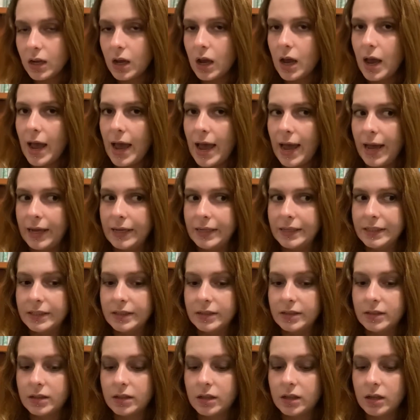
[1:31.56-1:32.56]

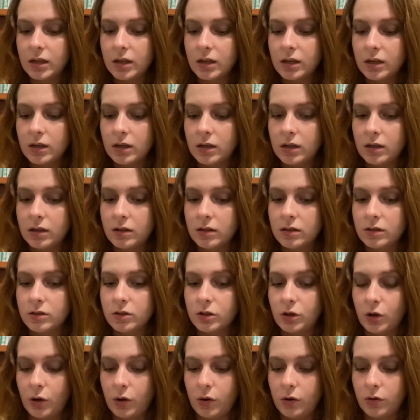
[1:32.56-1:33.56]
and
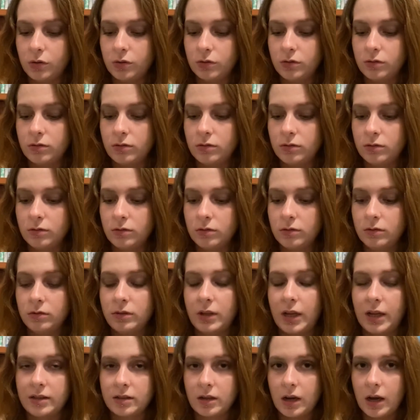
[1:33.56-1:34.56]
so
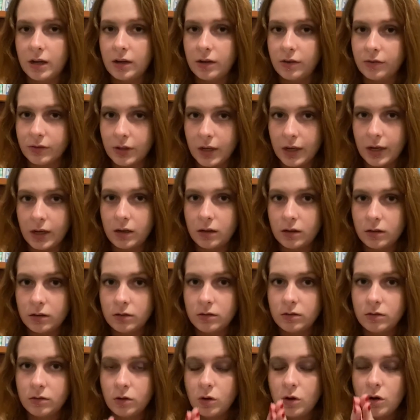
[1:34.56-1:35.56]
that's kind of
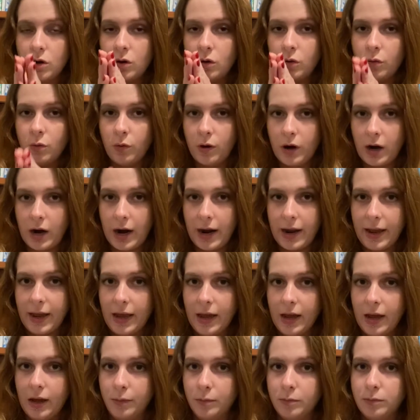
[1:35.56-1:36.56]
where I
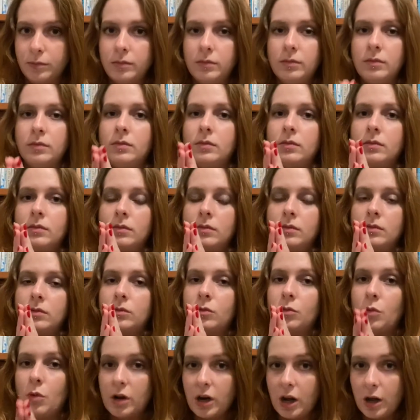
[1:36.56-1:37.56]

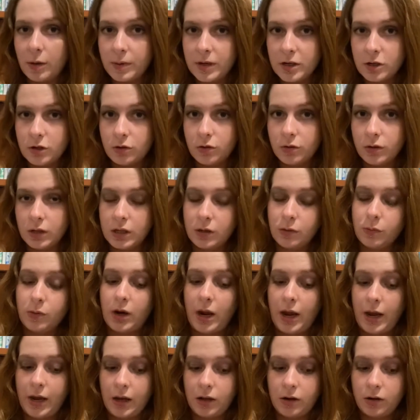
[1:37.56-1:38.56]
am, what I'll be doing when
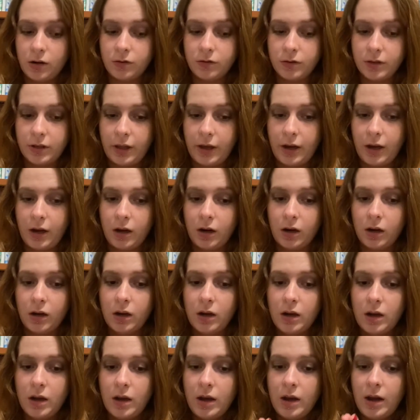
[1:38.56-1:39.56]
I get over there,
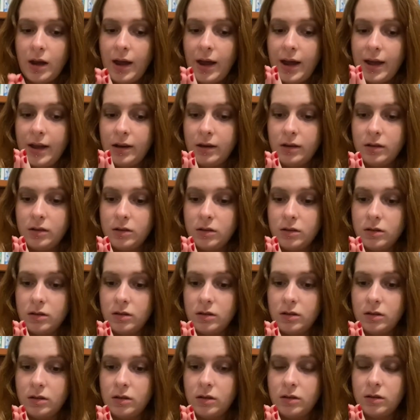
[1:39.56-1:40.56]
and
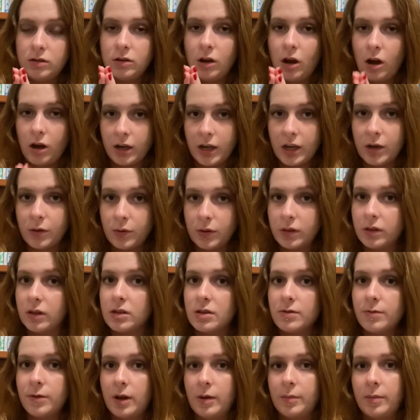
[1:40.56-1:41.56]
talking with this
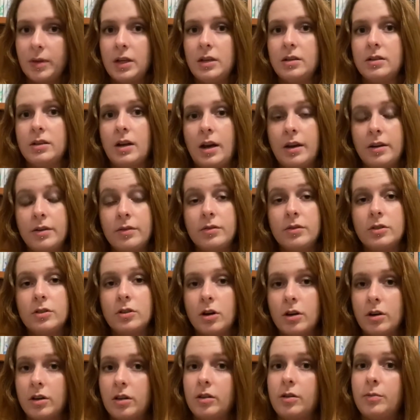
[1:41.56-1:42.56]
family is kind of
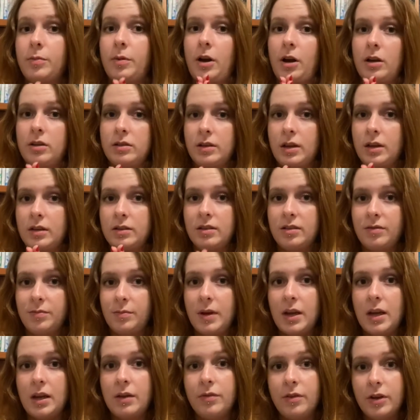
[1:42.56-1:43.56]
starting the process of
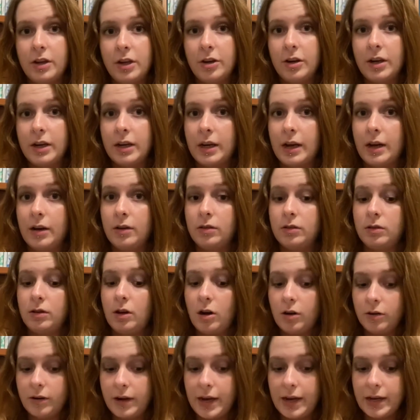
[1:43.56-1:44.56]
me figuring out,
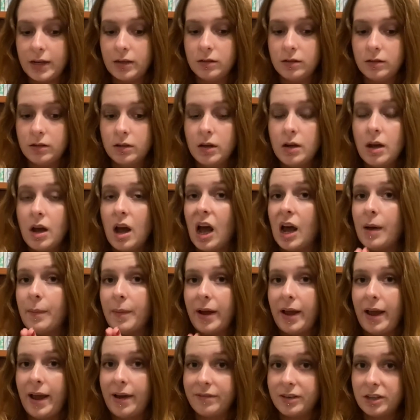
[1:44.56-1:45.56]
alright, I
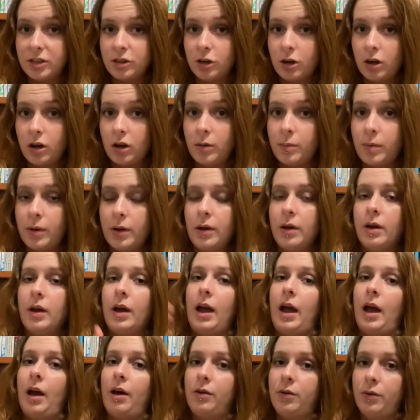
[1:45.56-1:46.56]
might have a job,
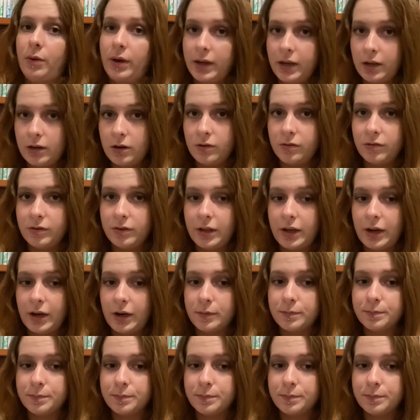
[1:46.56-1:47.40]
how do I get over there?